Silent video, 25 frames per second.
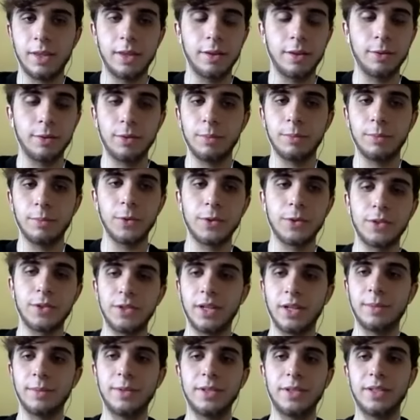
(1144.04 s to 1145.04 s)
the most
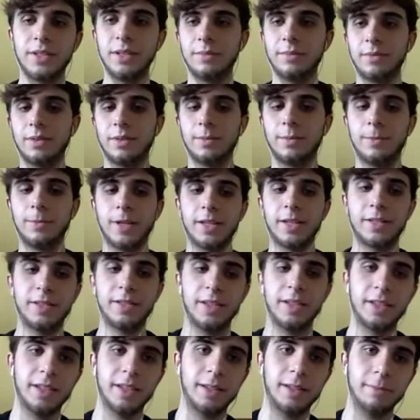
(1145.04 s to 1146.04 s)
dominant team from the past
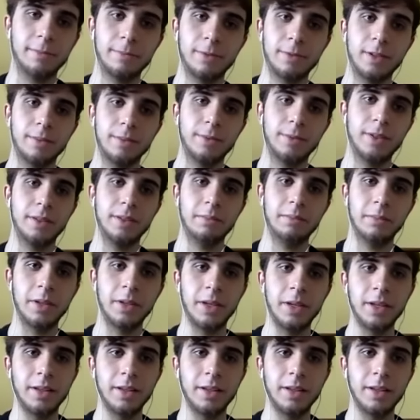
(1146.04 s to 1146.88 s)
decade, and probably